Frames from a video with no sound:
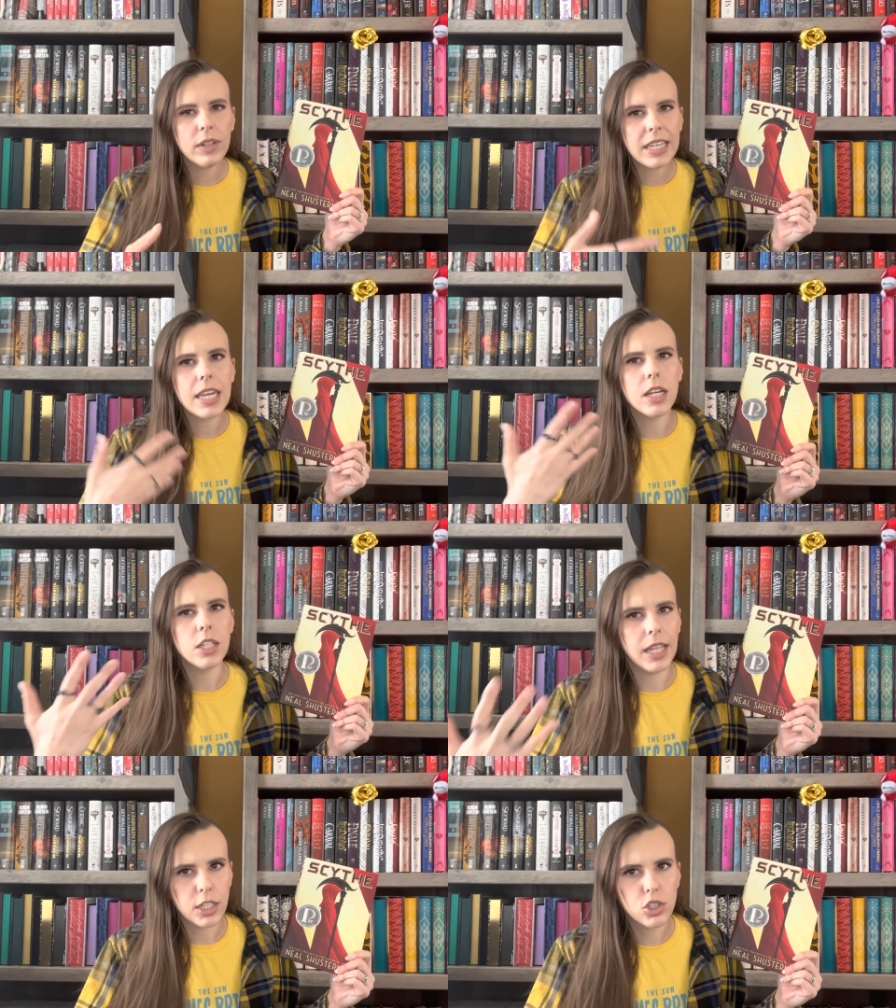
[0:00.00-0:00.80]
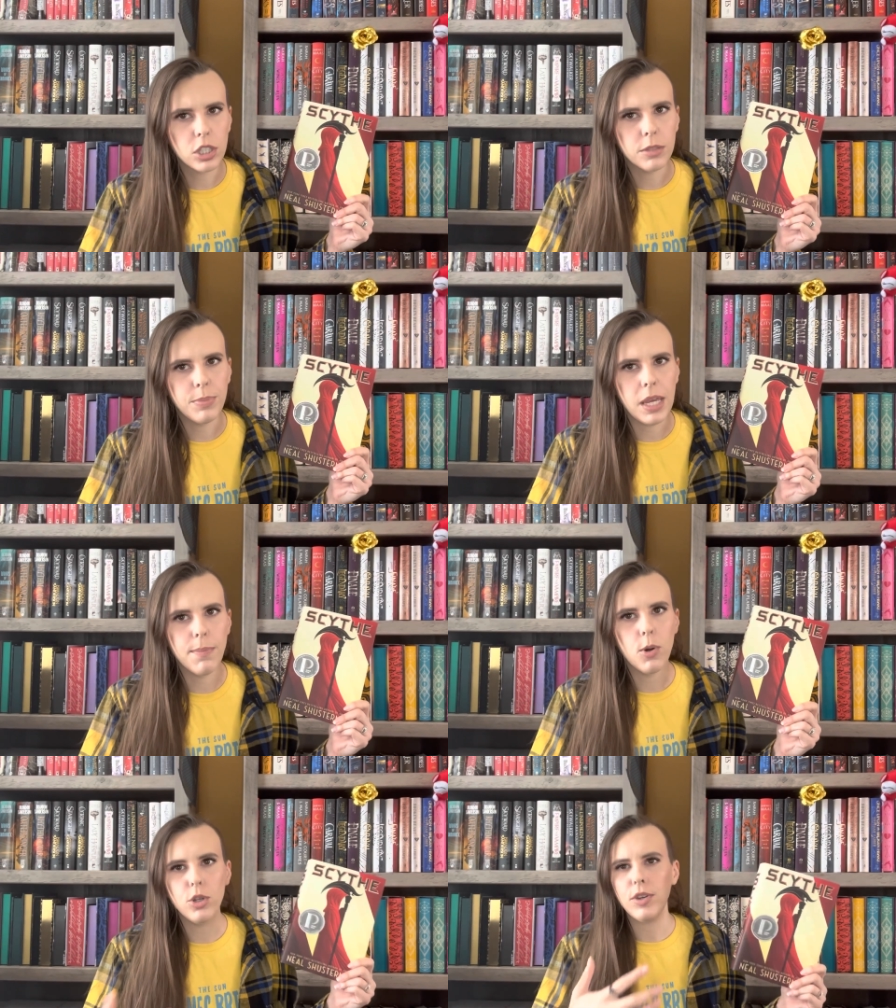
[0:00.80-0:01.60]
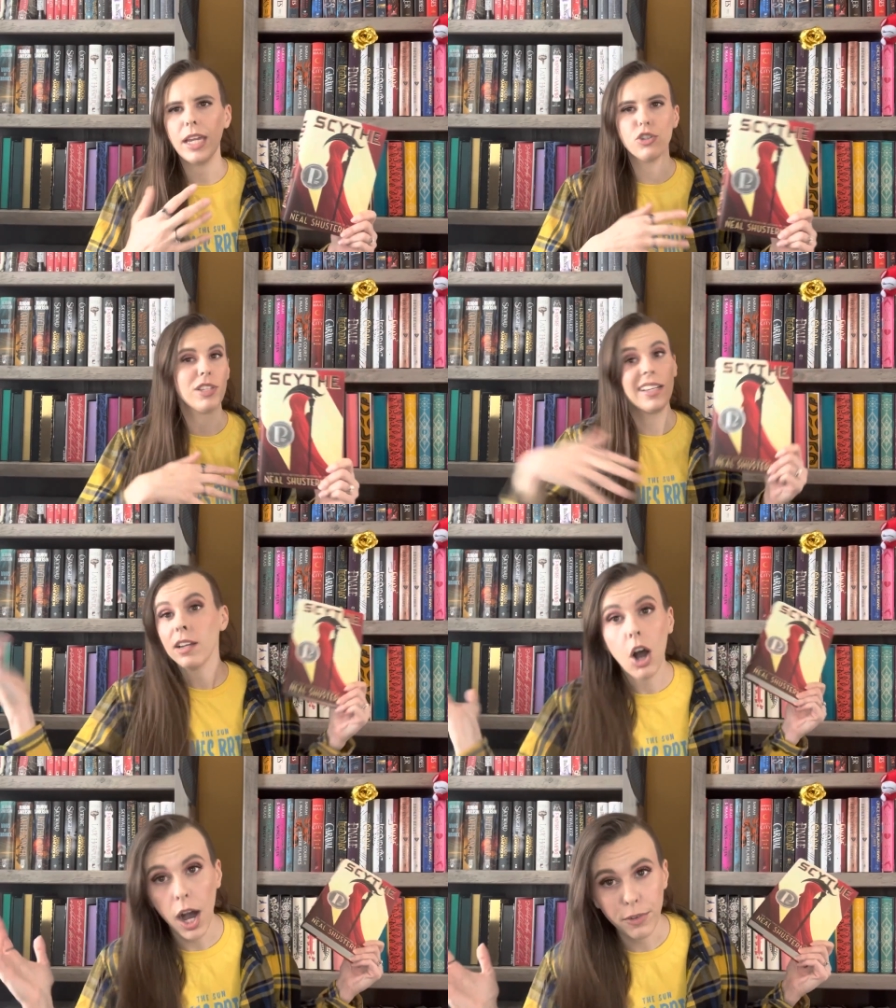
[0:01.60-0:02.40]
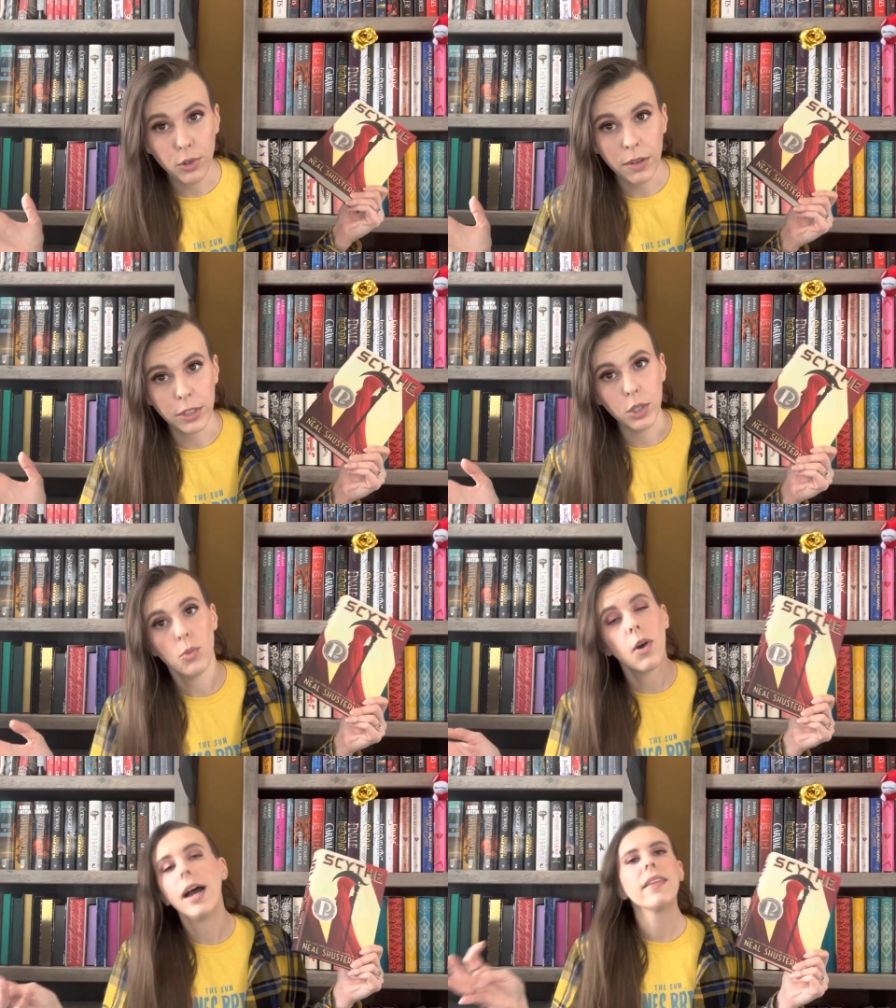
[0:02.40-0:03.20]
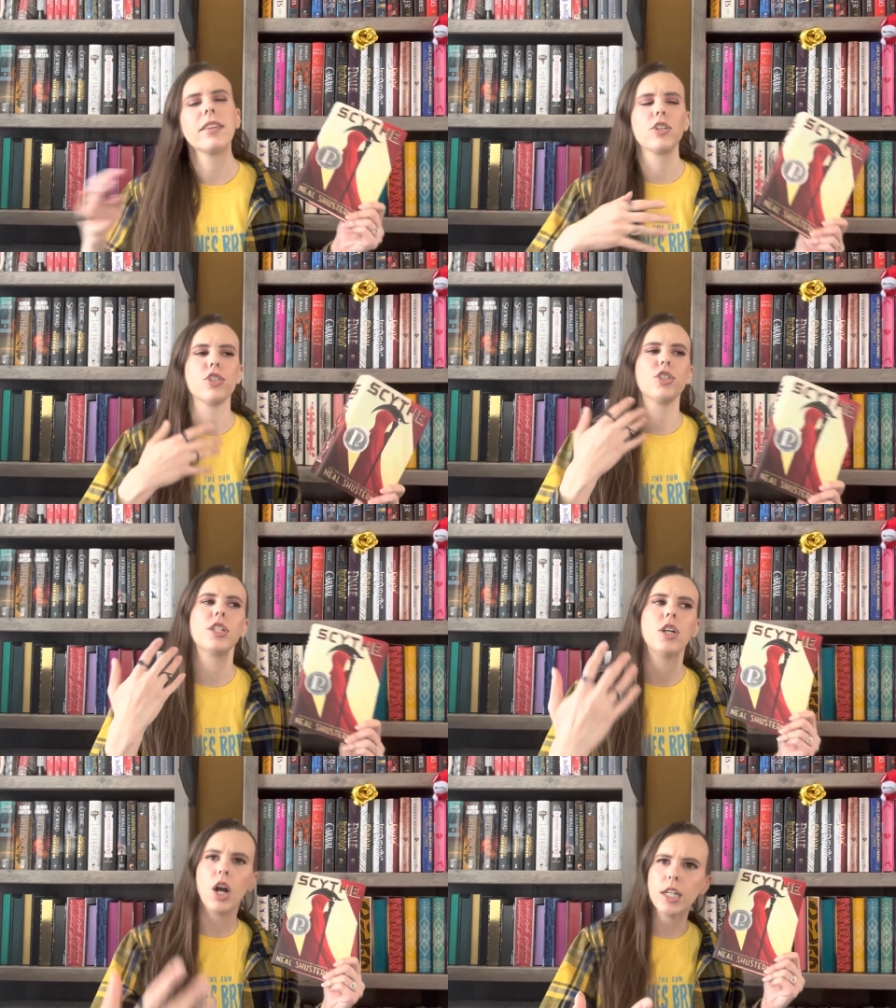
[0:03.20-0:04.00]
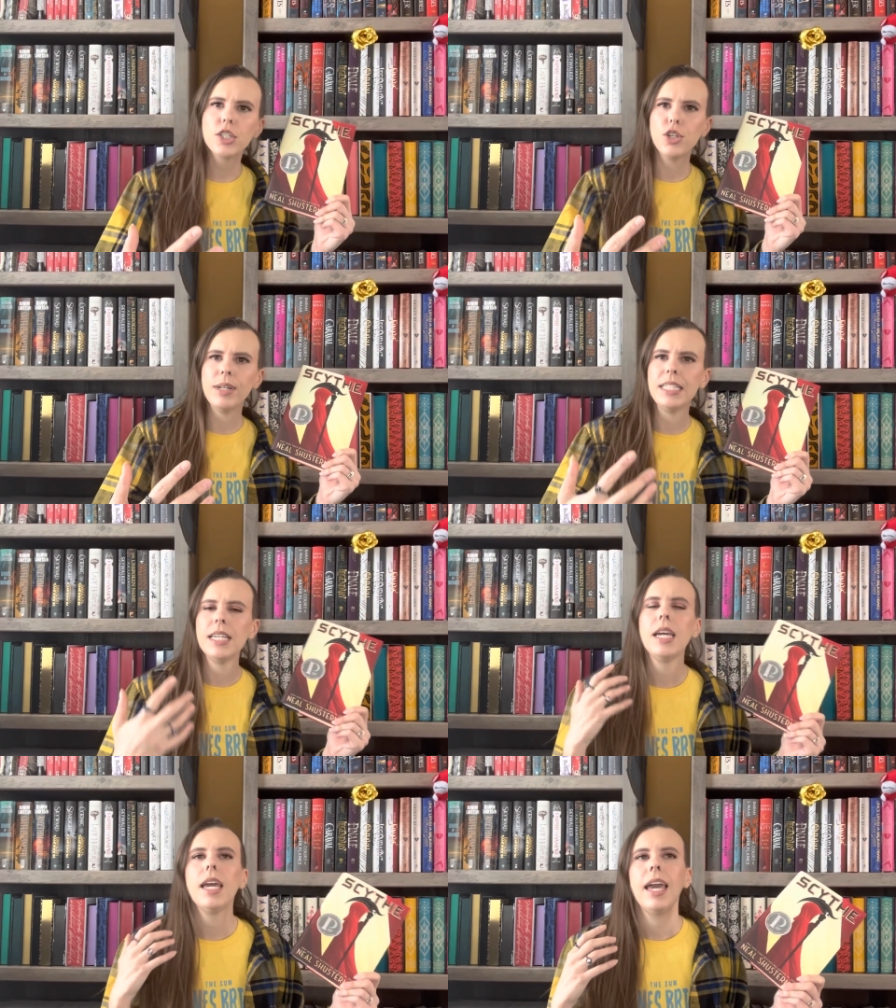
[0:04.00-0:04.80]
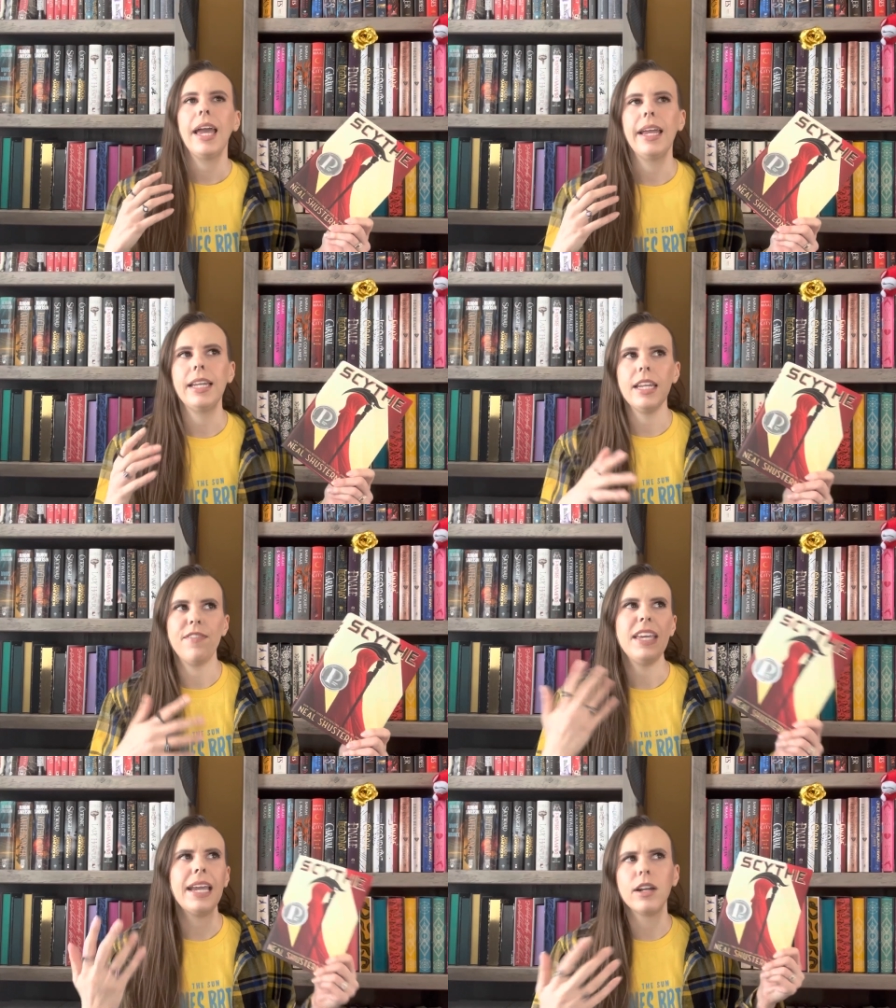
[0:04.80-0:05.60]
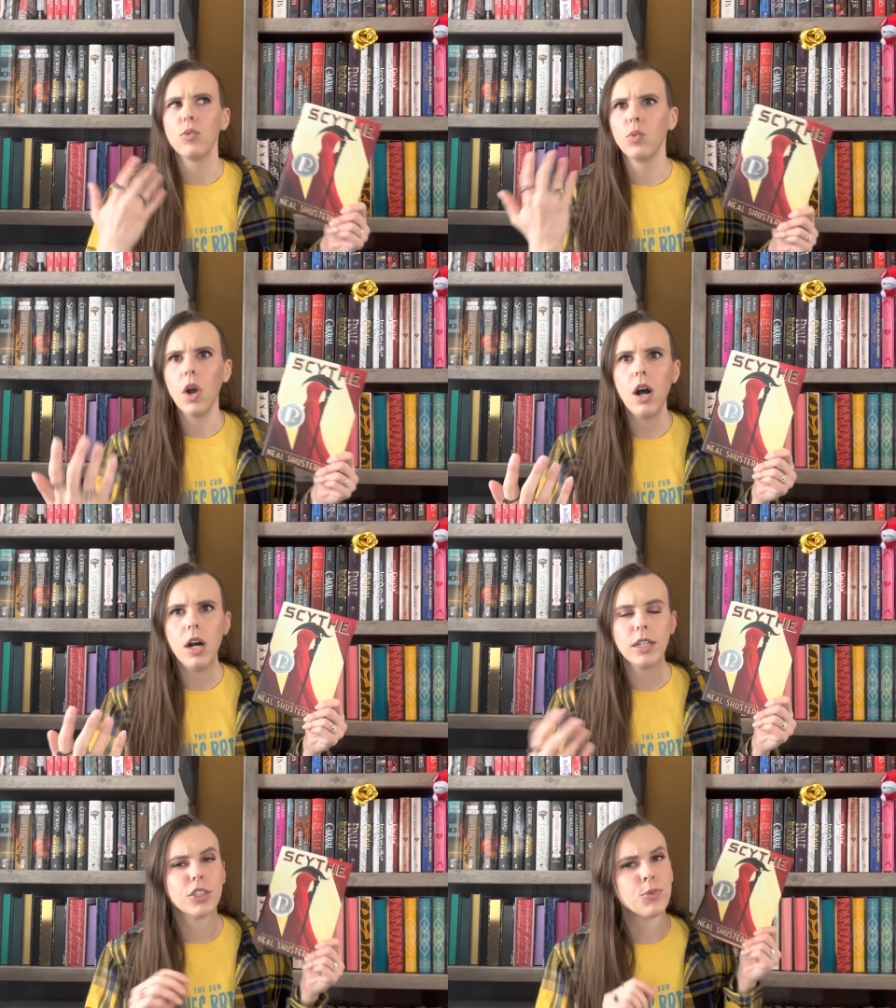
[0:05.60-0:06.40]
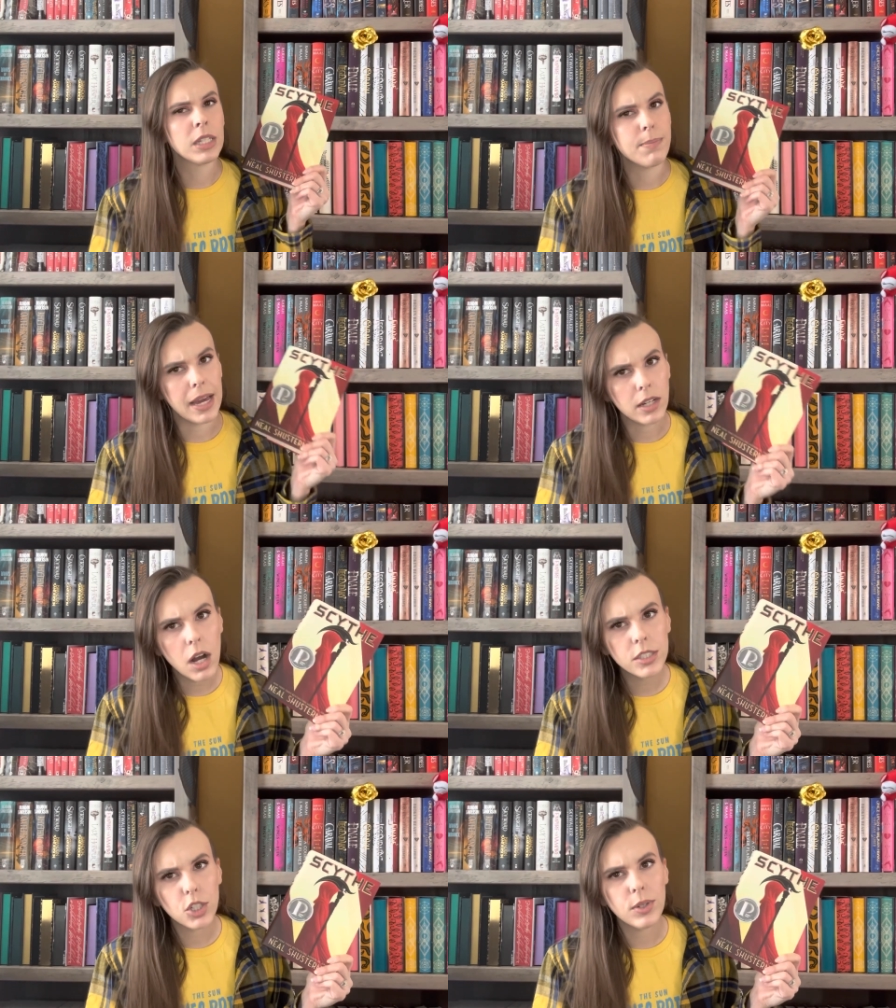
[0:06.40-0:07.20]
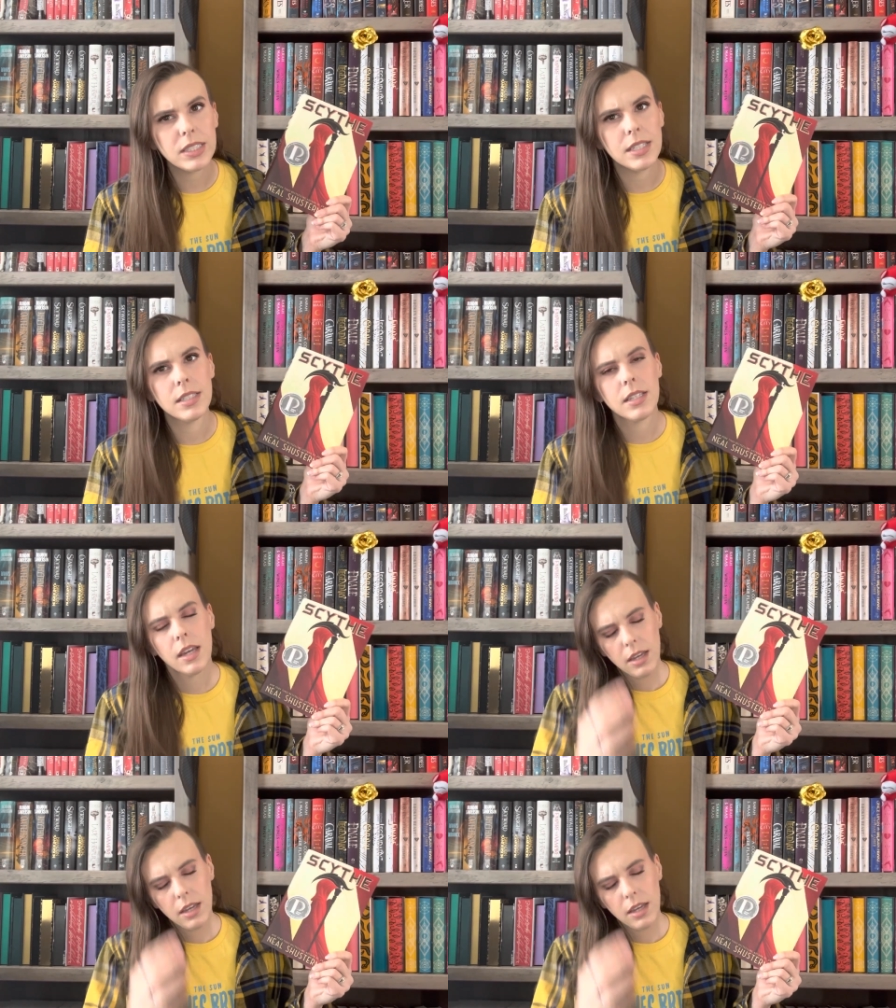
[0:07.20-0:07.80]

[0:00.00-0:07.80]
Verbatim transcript: kill like certain people. You can't just like off whoever you want. Like there's a certain art to it. And if they get it wrong, there's really bad consequences.